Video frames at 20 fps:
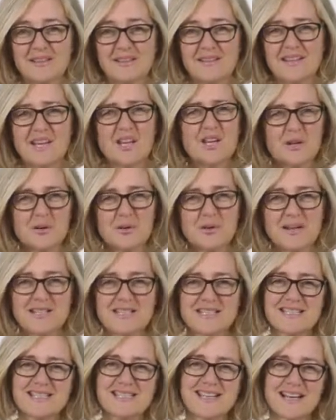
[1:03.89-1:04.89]
is going to
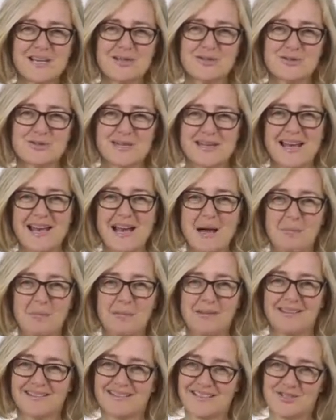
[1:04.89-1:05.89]
create a naturally
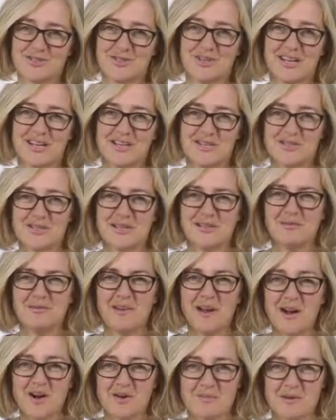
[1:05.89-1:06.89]
happy and educational
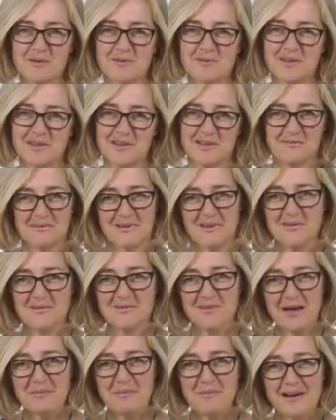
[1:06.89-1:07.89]
environment for you and your
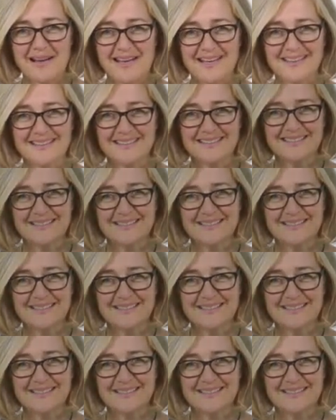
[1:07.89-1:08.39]
family.